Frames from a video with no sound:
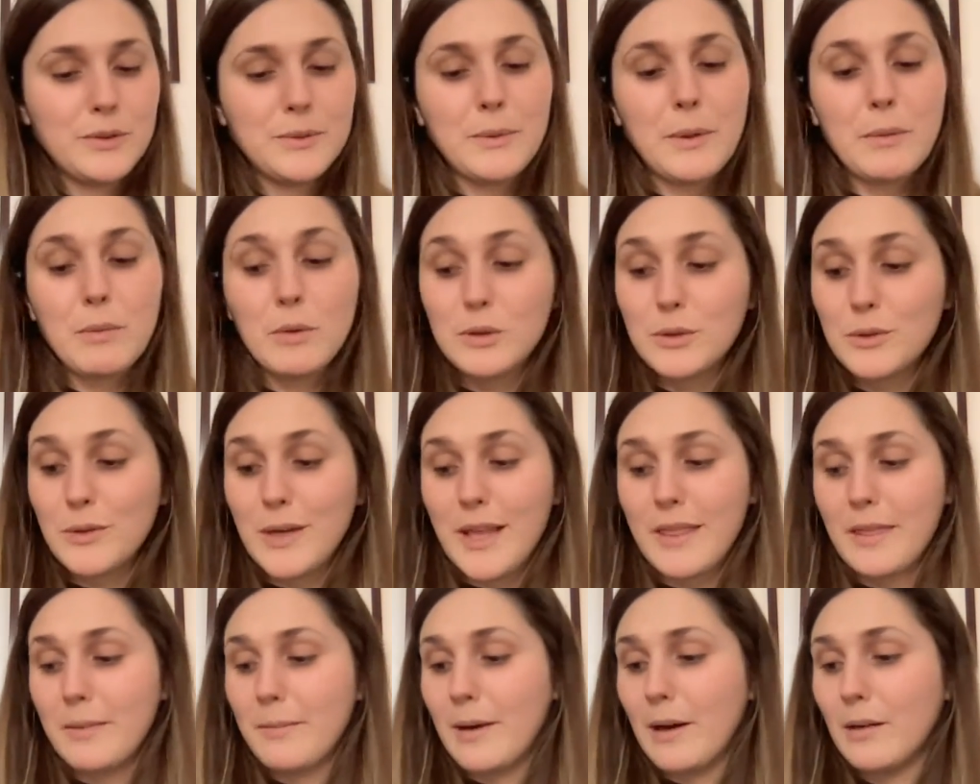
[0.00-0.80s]
We will
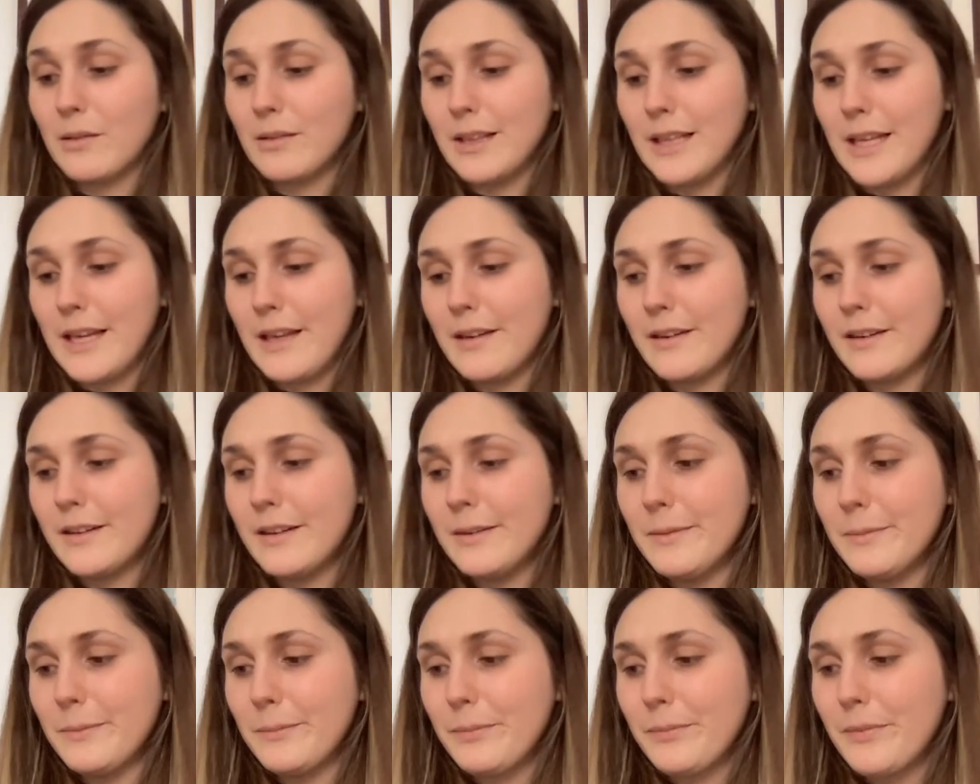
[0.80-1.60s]
try them out
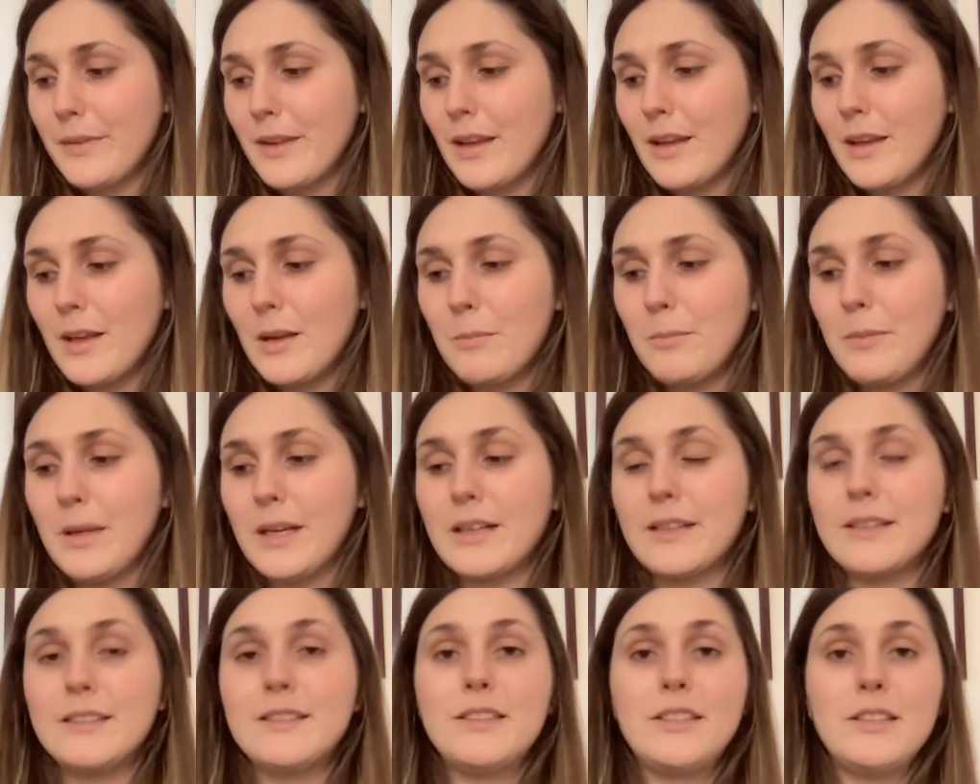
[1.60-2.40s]
later
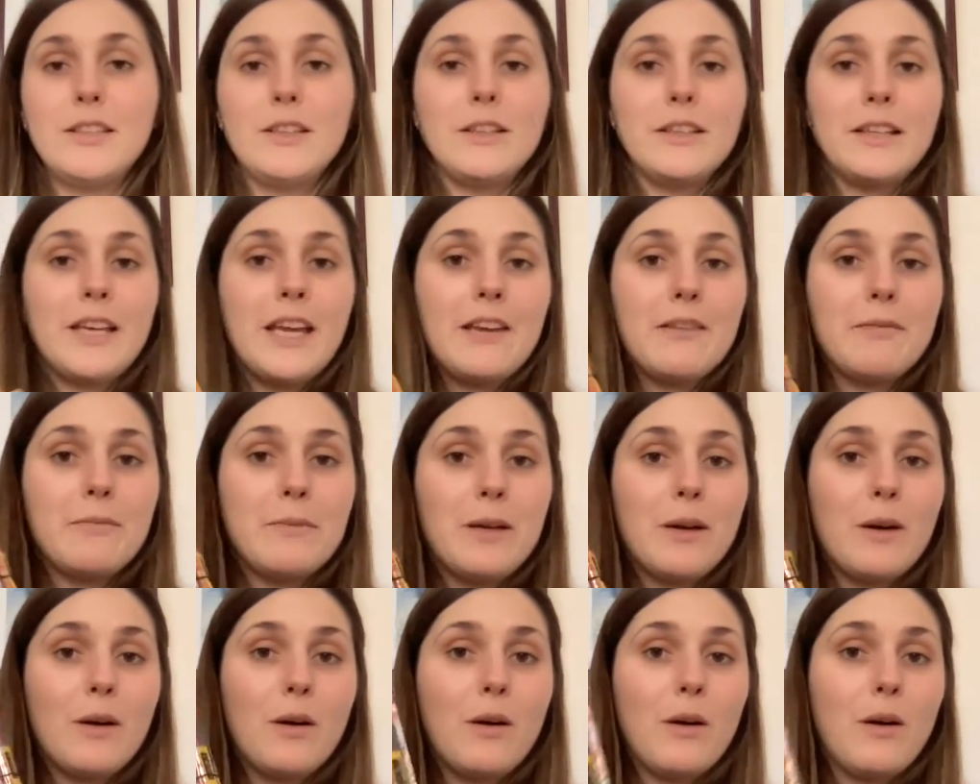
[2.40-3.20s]
because she gave
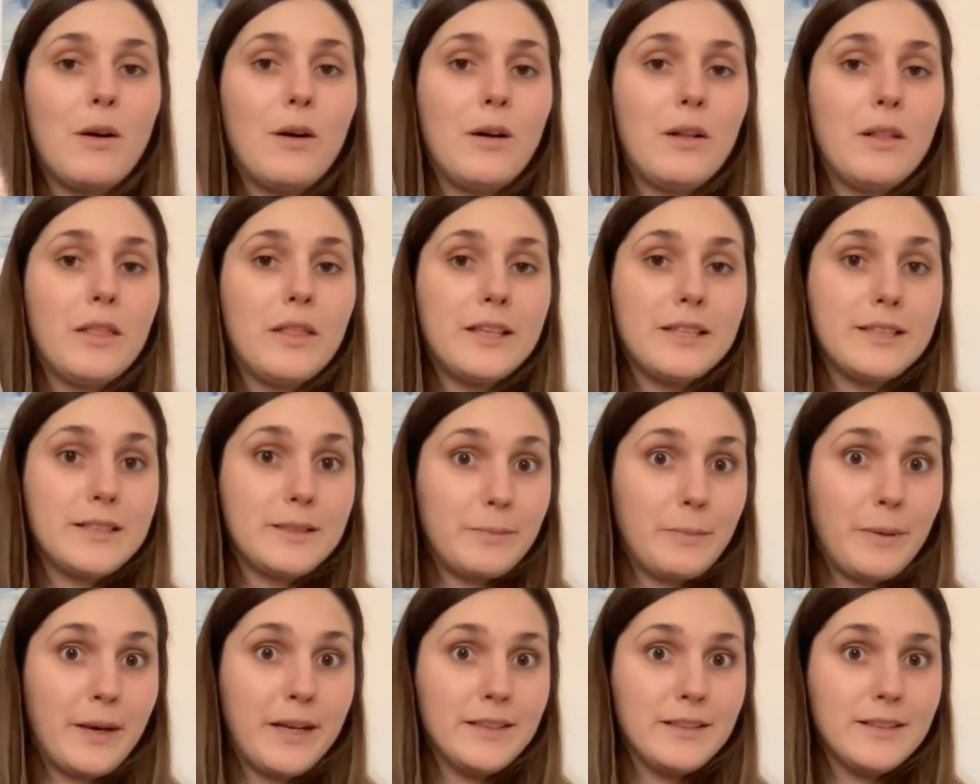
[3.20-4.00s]
me all these
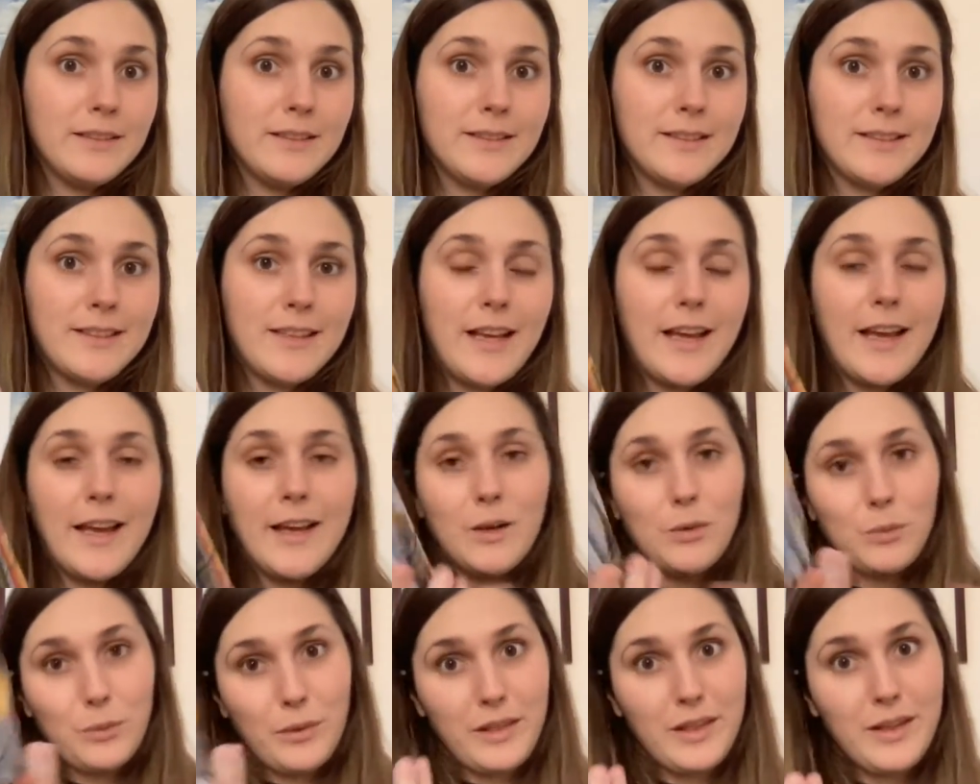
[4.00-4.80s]
pens,
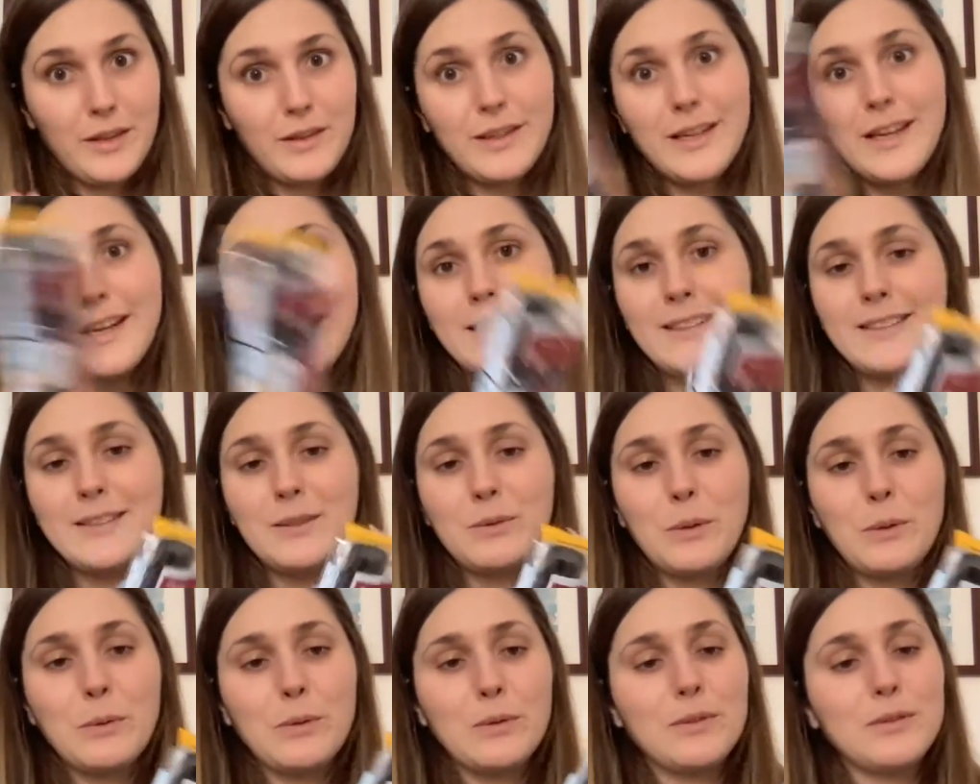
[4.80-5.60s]
and with you guys
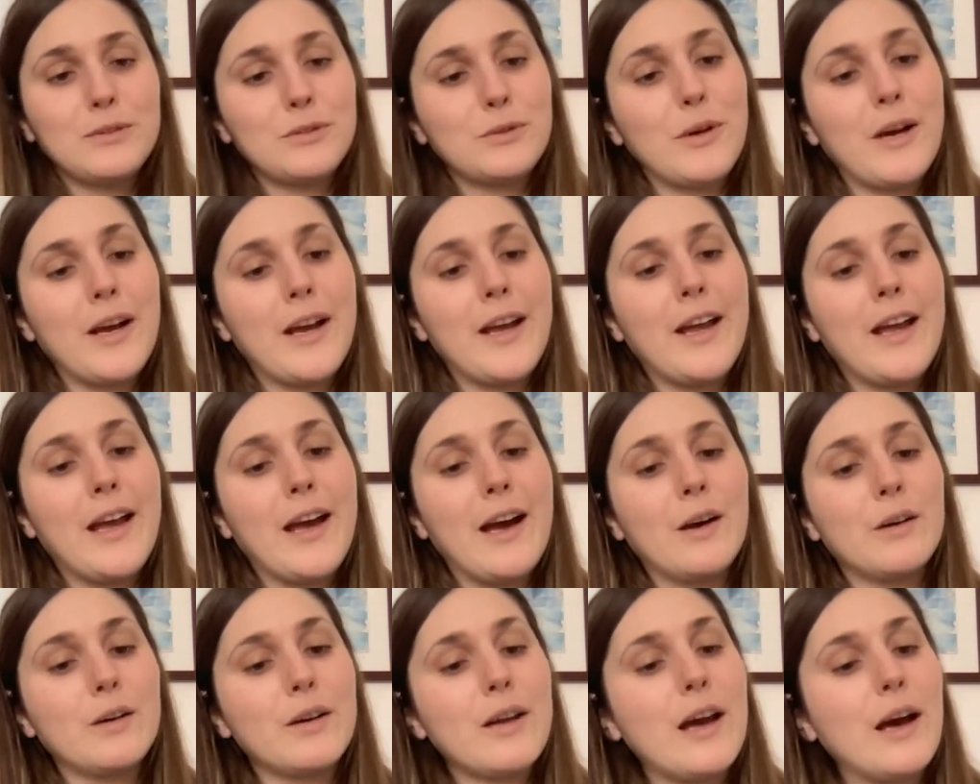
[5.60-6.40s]
we will try
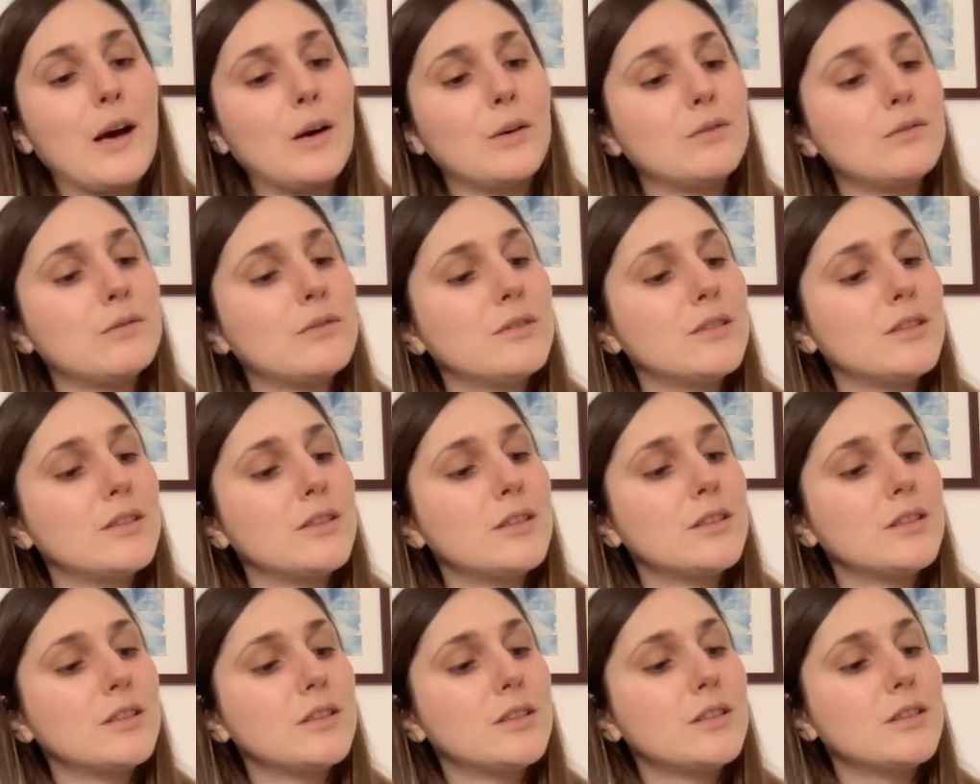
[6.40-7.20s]
out how
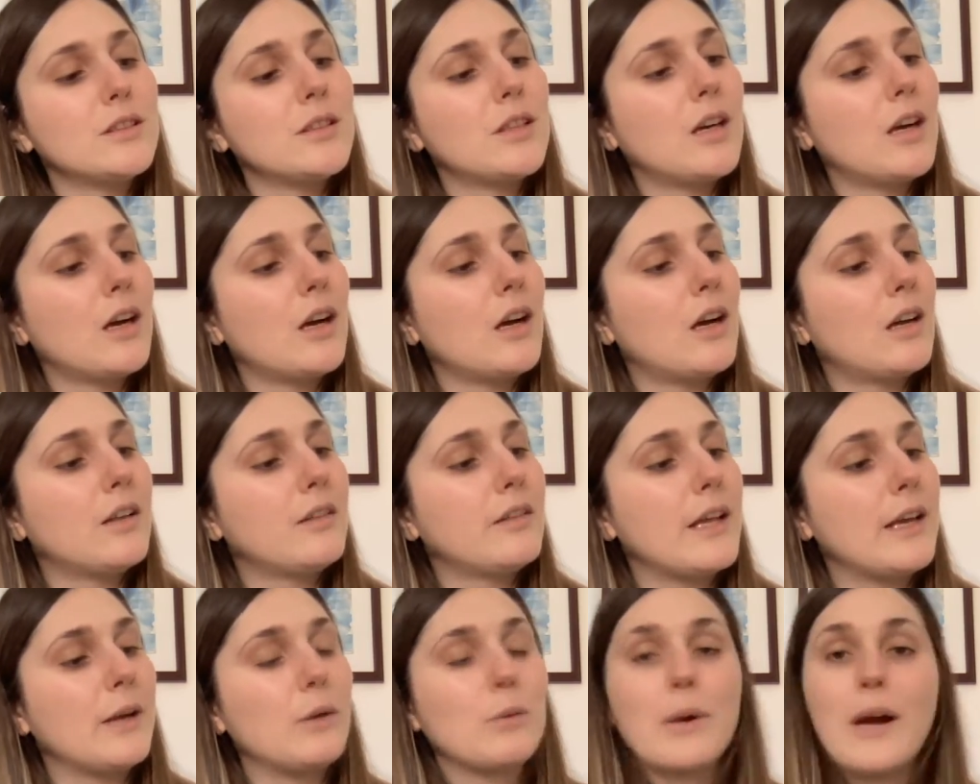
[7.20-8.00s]

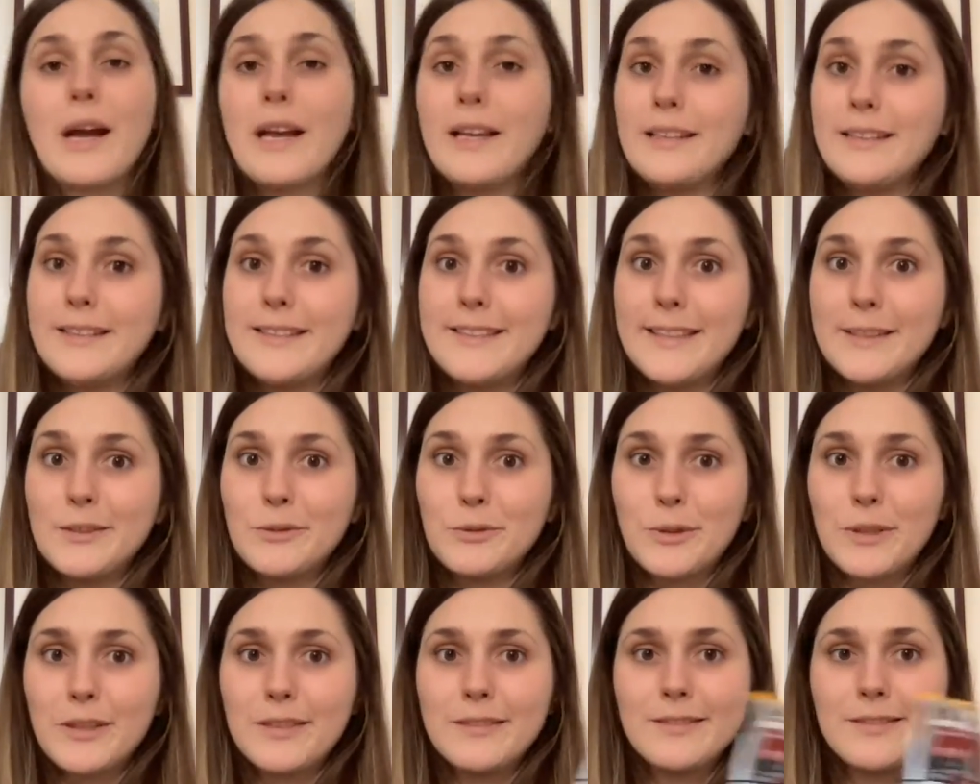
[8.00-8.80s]
they write,
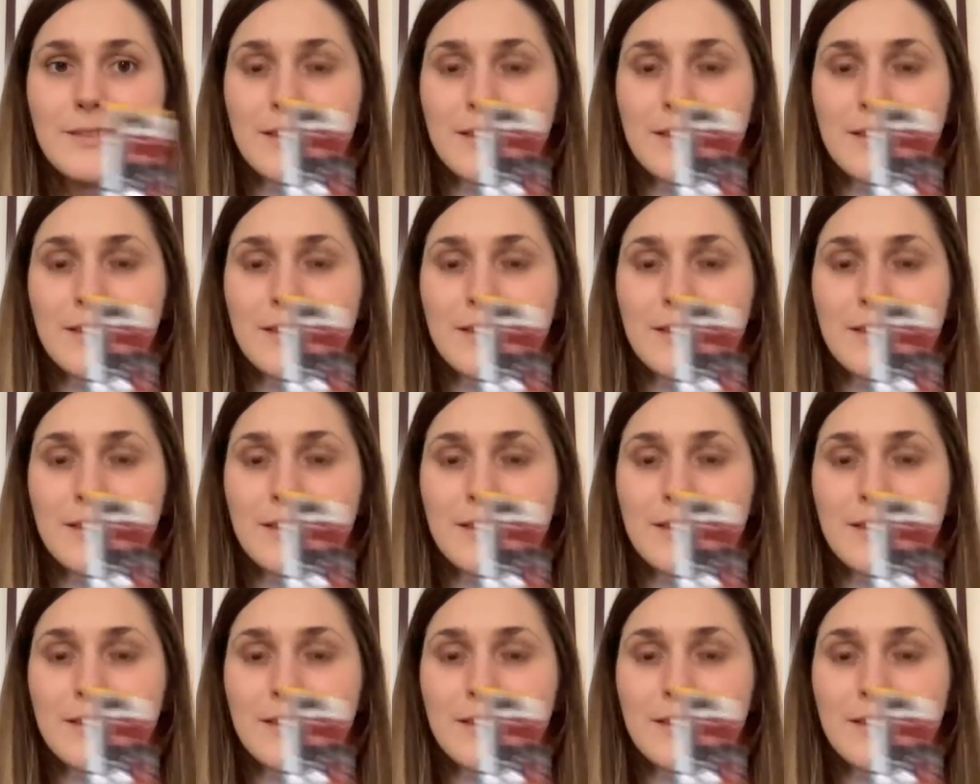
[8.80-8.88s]
etc.